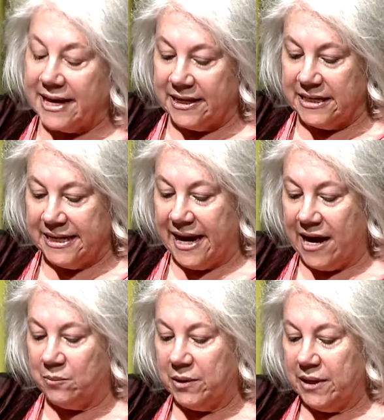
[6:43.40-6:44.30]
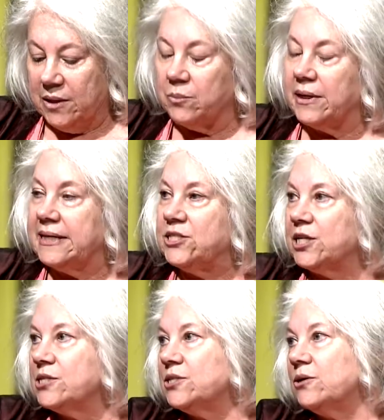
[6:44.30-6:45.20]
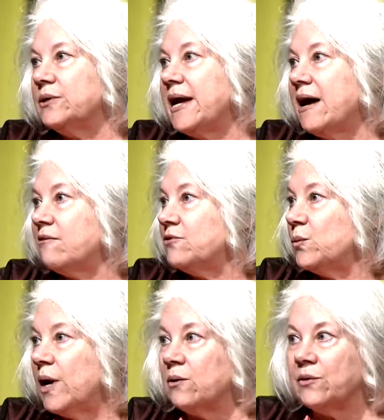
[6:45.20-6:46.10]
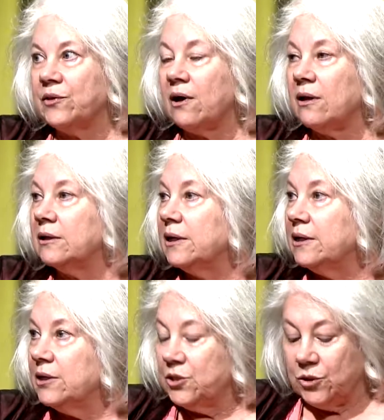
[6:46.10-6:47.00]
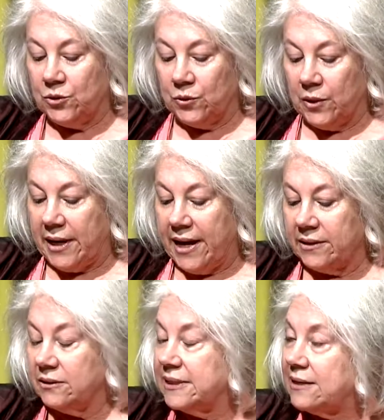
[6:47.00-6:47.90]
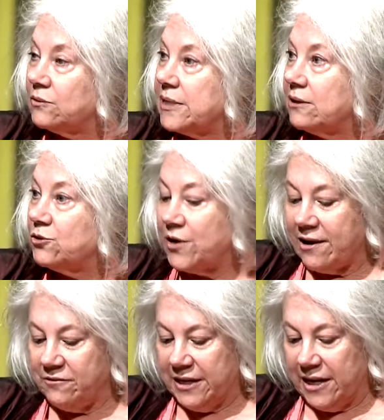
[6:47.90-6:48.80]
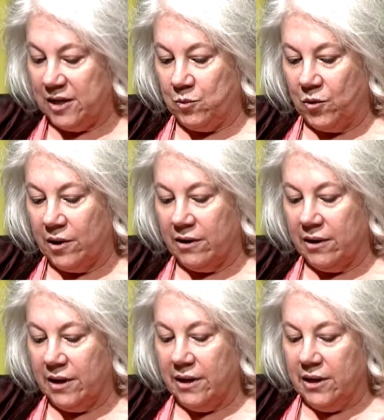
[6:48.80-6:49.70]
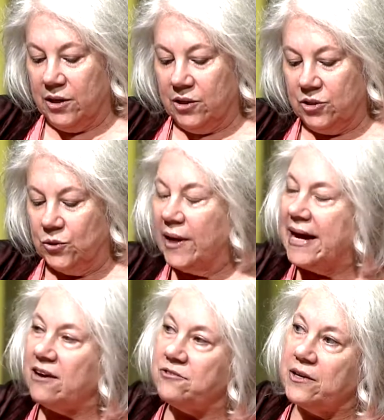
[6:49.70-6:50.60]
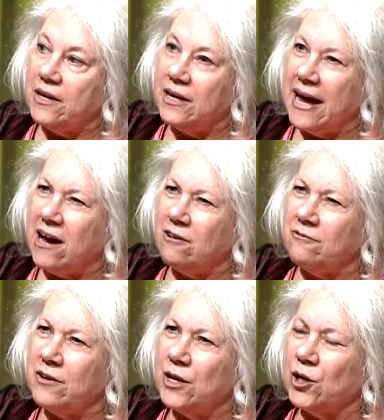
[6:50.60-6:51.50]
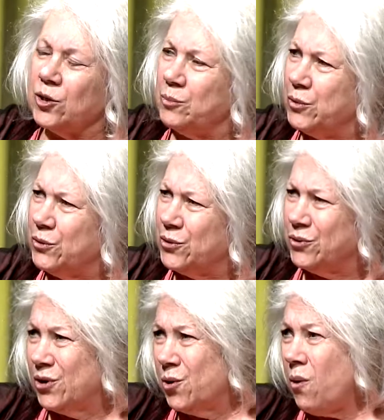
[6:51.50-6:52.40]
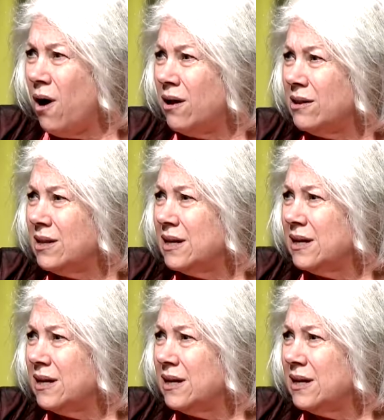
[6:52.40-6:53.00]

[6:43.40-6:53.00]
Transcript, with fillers: handicap, but I just don't have the wherewithal to handle downtown traffic anymore. Do I have to have computer know-all,